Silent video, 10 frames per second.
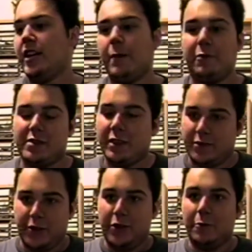and present
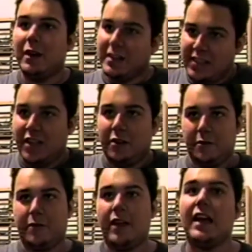to you
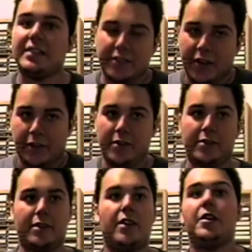myself as an
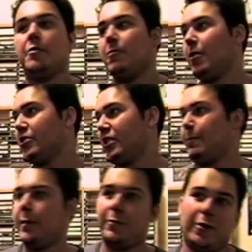artist. Well, some
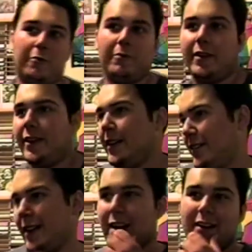people don't really
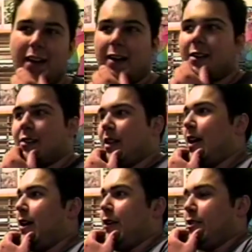get that, and I guess
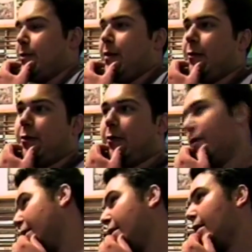those people
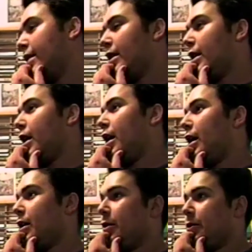
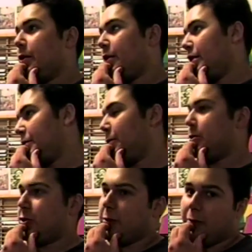are the
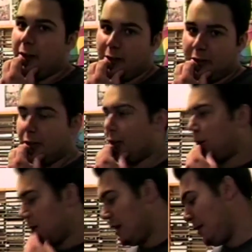unfortunate ones.
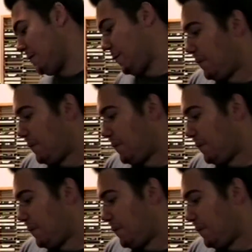So if,